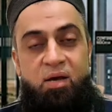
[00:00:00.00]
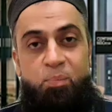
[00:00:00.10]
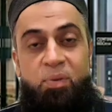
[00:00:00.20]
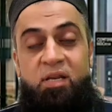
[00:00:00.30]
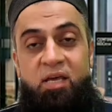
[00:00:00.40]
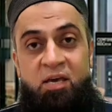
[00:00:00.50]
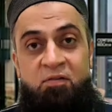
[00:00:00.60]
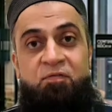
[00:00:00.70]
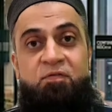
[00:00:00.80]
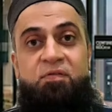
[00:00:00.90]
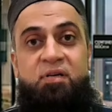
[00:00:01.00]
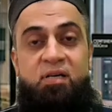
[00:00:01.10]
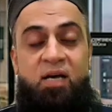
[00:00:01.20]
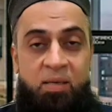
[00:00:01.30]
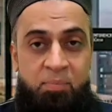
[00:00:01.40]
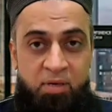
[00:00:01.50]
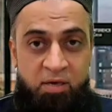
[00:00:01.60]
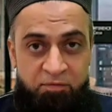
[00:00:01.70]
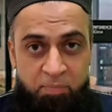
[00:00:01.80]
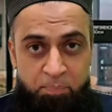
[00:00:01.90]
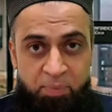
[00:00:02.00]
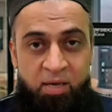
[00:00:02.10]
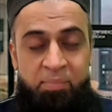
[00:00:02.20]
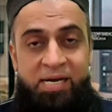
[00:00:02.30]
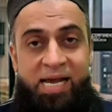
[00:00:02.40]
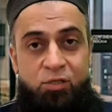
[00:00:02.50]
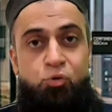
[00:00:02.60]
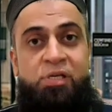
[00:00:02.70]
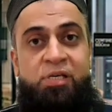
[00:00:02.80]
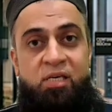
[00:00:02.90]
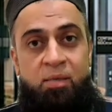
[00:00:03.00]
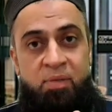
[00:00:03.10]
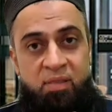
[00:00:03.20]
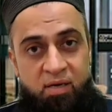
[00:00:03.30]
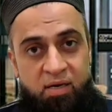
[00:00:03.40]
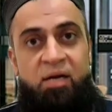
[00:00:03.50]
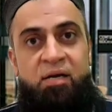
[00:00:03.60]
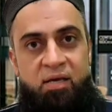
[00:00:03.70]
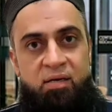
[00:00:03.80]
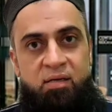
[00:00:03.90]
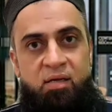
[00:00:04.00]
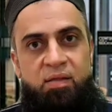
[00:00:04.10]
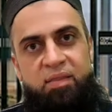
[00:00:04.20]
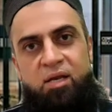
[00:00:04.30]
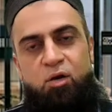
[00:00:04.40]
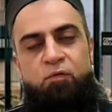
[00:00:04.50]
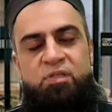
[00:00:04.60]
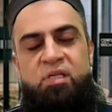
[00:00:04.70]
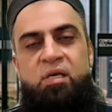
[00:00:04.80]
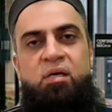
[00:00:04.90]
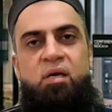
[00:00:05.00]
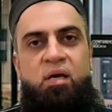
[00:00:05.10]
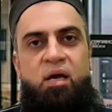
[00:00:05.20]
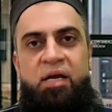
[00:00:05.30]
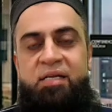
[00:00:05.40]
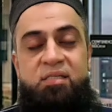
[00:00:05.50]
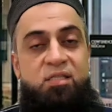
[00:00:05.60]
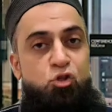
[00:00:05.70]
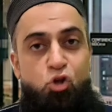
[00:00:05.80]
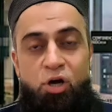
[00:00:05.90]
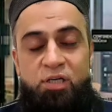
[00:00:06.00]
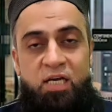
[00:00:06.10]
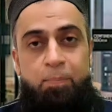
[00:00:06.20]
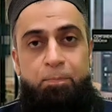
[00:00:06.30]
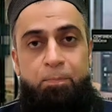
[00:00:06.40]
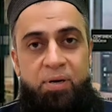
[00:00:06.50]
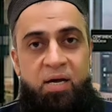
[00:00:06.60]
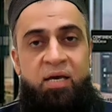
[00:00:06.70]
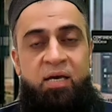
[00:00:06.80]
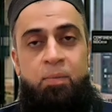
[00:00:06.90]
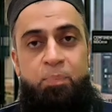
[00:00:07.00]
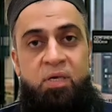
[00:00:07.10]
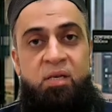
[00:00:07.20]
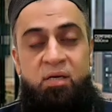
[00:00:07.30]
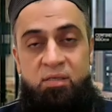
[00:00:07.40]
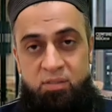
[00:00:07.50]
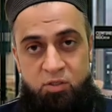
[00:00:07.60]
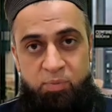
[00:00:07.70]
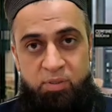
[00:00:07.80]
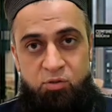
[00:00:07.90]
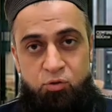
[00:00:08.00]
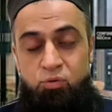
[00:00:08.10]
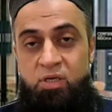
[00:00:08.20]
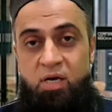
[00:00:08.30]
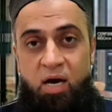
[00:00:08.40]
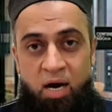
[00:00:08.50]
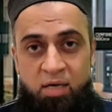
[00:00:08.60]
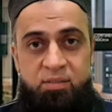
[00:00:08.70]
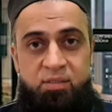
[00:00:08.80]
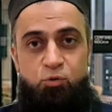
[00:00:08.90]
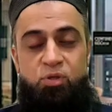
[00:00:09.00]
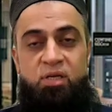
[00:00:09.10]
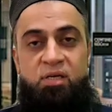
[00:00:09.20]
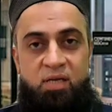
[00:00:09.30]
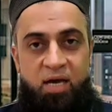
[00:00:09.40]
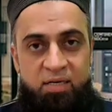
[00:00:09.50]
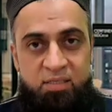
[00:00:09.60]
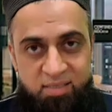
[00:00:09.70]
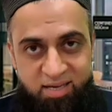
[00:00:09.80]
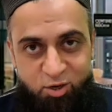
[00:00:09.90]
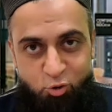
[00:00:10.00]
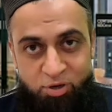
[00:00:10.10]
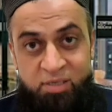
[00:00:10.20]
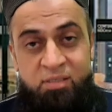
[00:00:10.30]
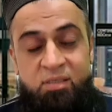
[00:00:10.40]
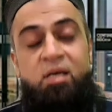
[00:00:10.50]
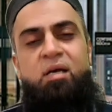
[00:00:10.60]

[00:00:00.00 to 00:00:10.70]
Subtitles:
But if impairment actually came in the current year, then obviously it is not a prior period adjustment. So the answer to the entire scenario is,